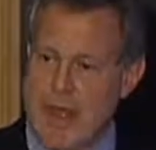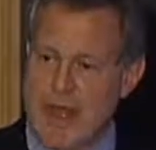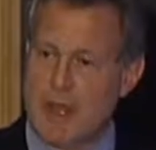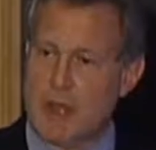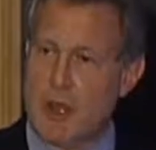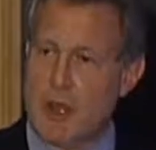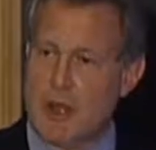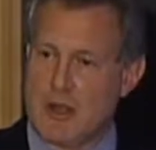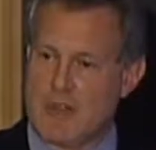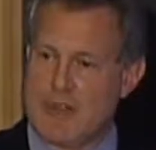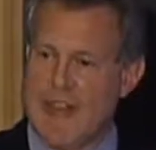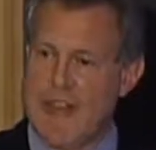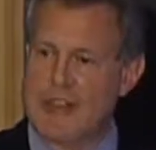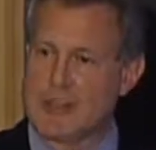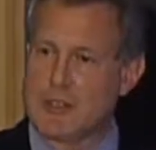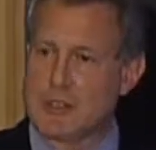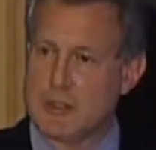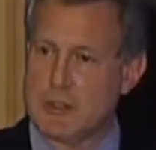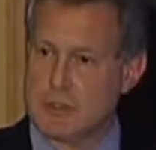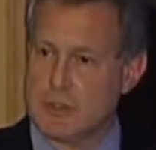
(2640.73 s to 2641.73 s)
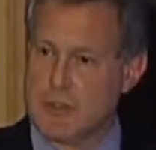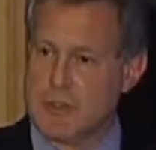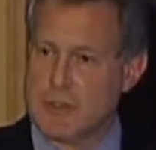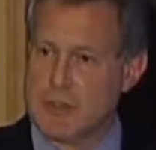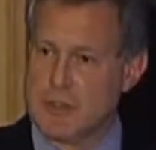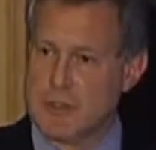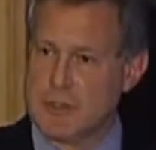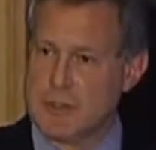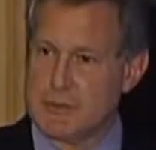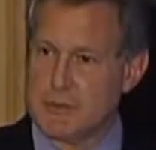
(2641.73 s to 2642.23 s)
and cardiovascular
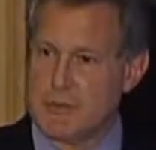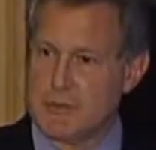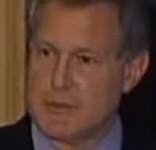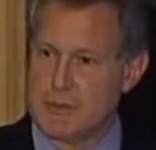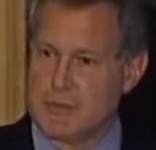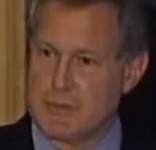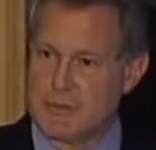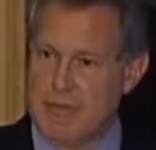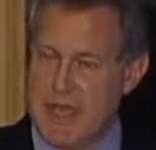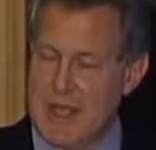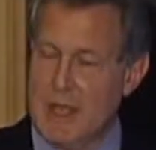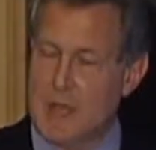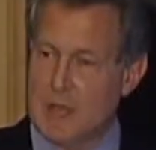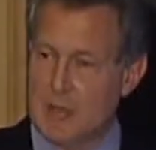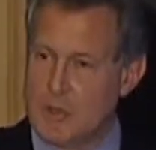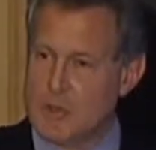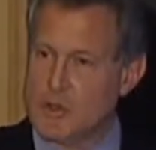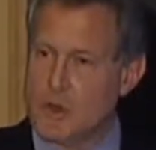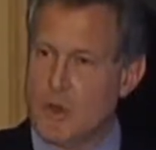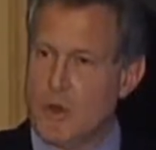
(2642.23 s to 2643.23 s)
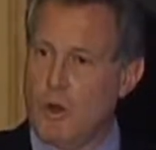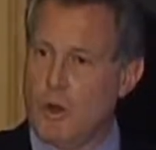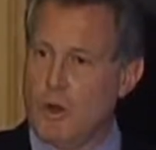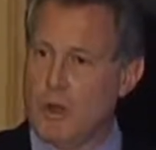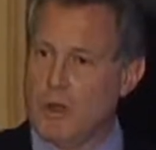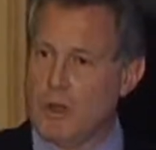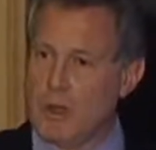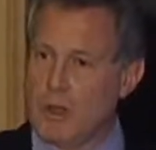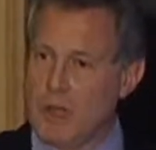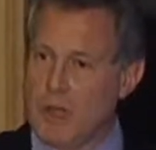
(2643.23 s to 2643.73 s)
disease. Okay, those
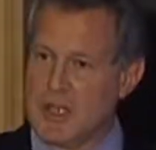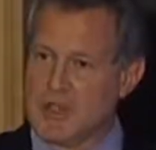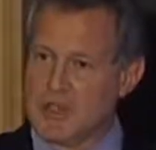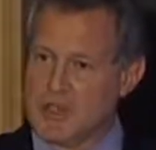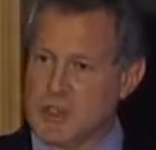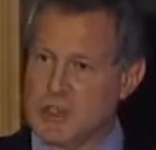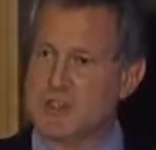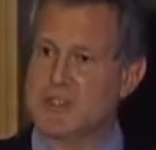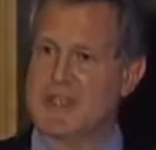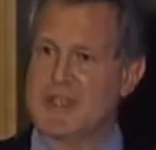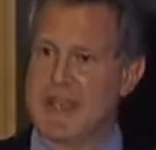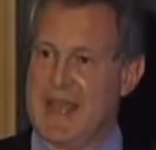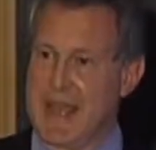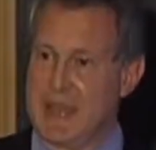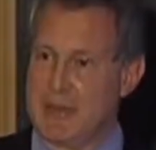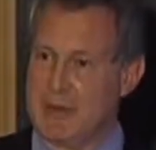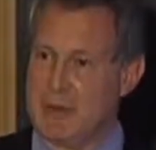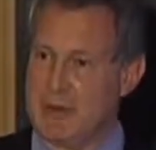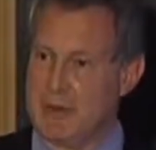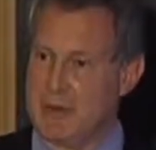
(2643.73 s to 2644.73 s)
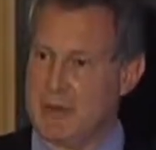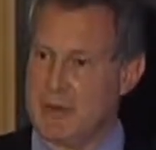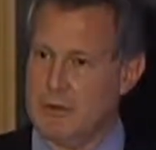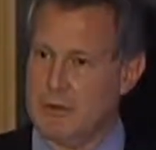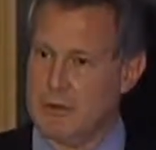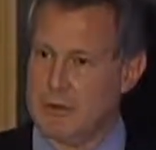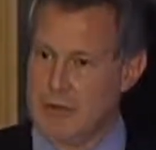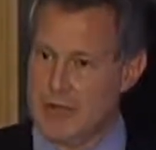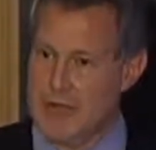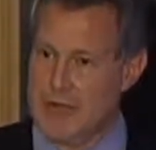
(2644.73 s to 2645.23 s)
all cluster together,
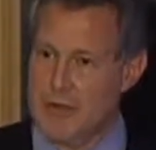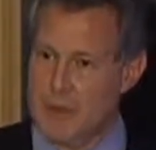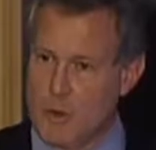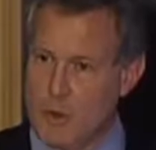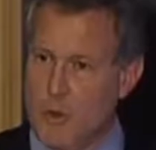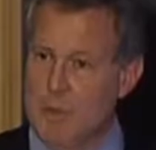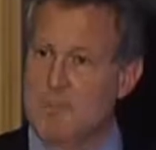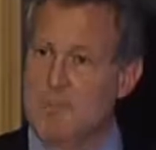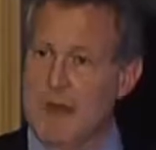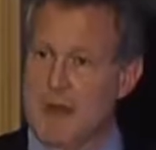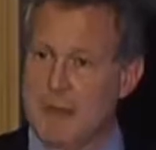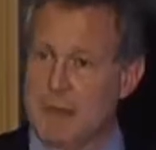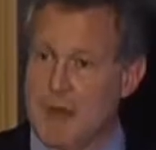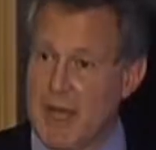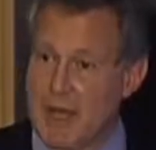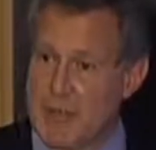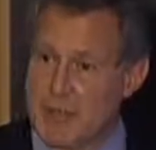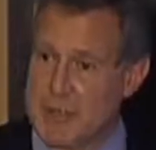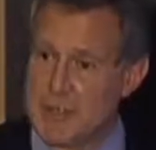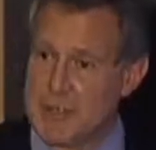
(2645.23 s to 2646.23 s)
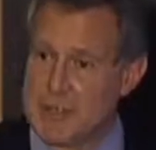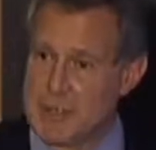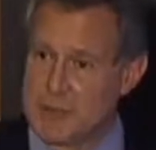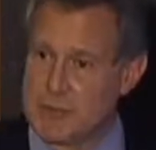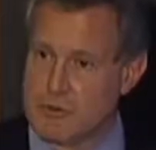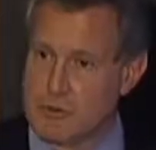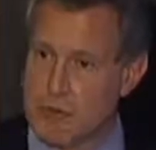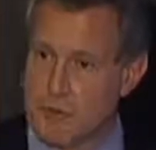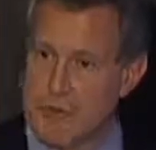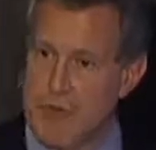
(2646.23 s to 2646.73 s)
okay, called metabolic
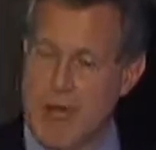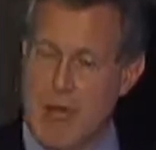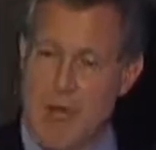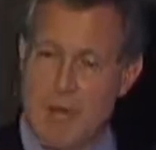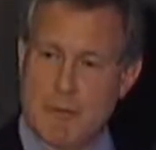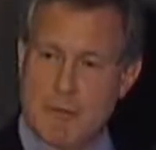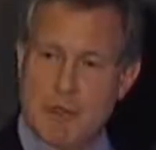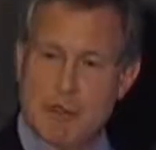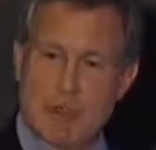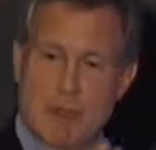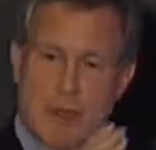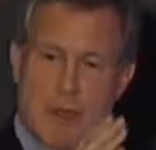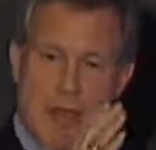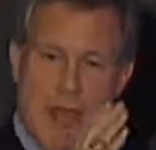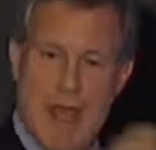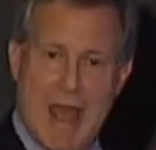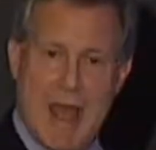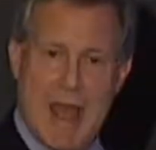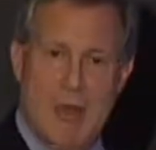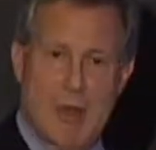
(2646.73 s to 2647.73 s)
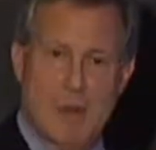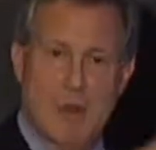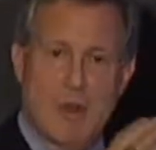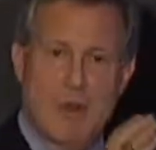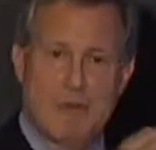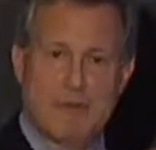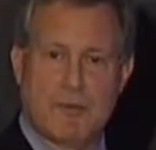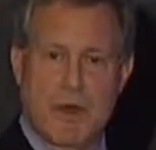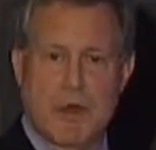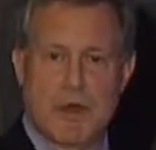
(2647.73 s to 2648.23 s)
syndrome. I'm going to show you how
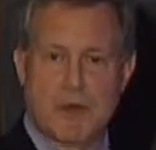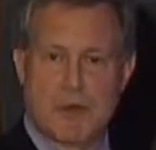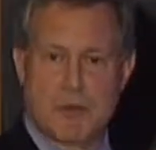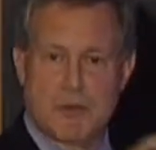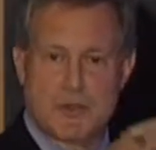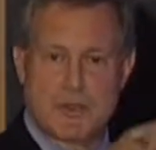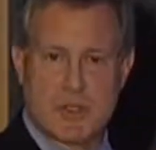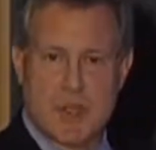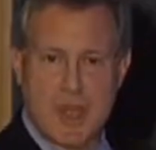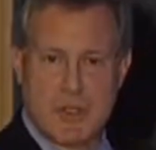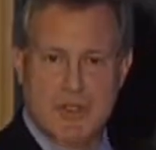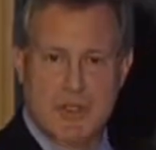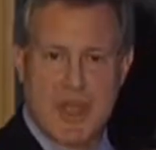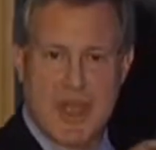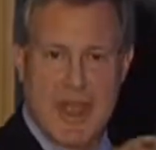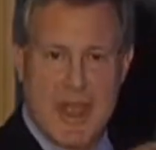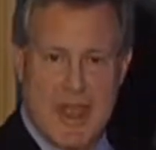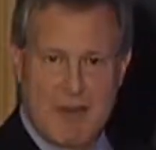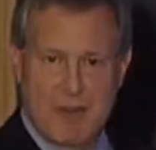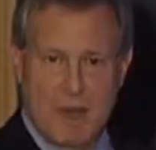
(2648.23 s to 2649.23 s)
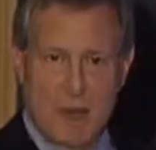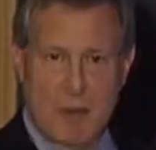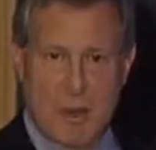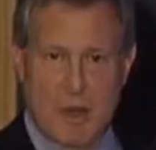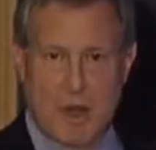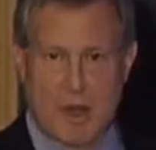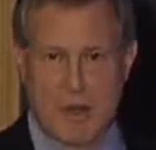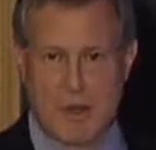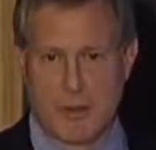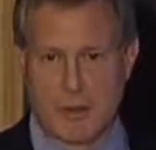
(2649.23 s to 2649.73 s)
fructose does every
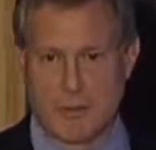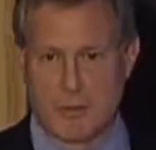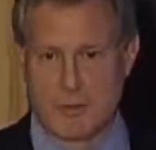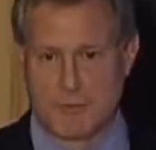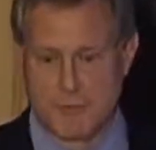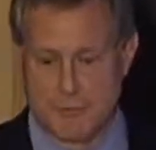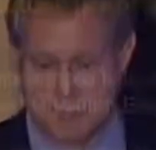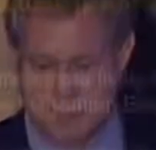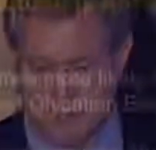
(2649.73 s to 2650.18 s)
one of those.